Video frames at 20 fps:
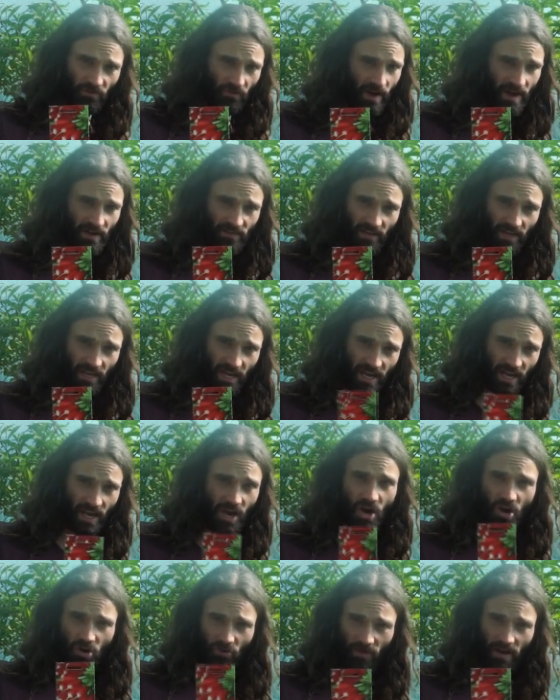throughout the year.
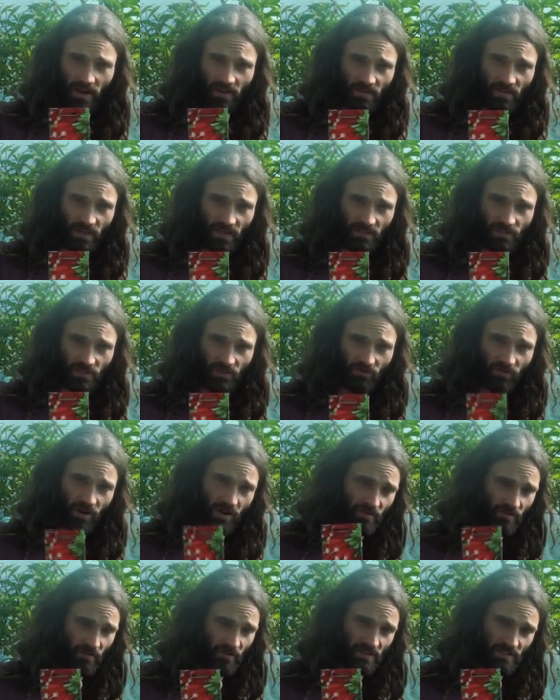Great thing to
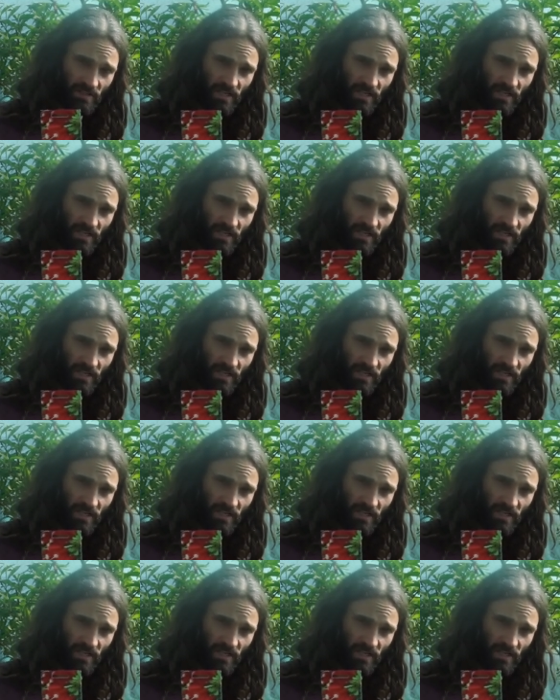grow, very